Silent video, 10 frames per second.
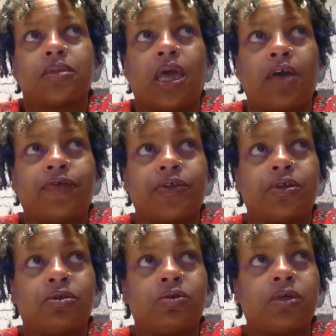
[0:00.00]
after the
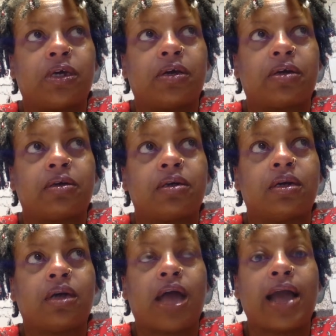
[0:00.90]
new year,
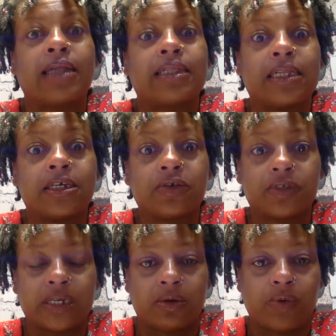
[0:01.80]
I
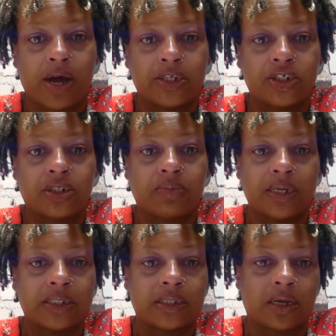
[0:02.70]
literally watched my
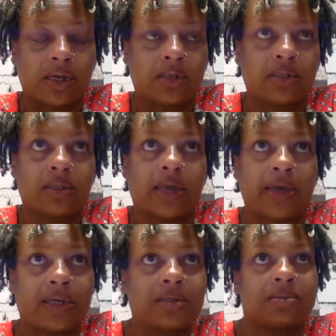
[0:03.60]
son like
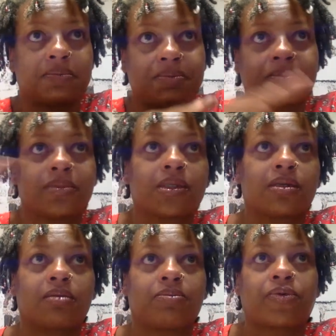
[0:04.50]

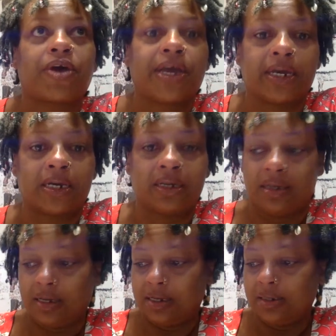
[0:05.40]
break
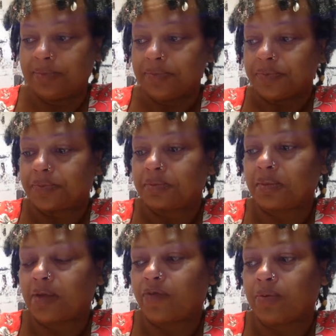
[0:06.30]

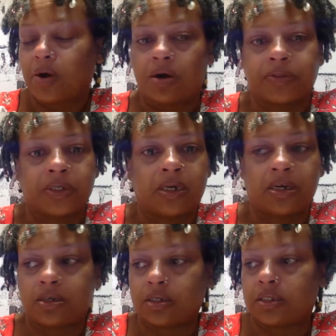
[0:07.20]
from all the
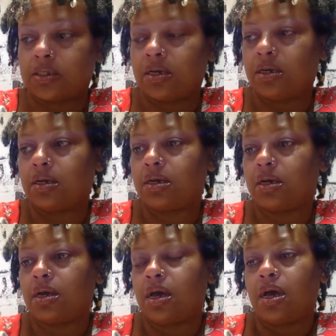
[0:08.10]
years
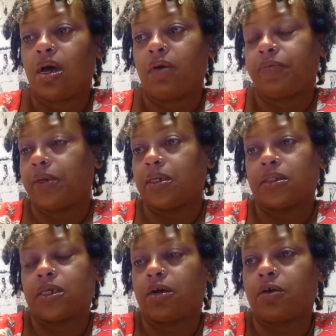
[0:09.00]
of being
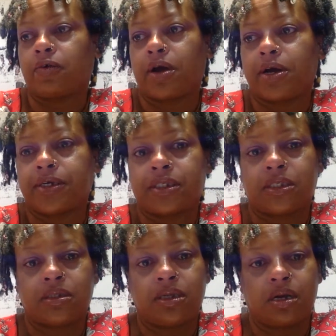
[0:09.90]

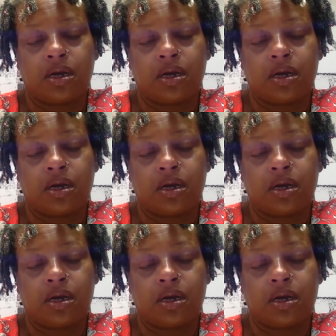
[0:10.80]
terrorized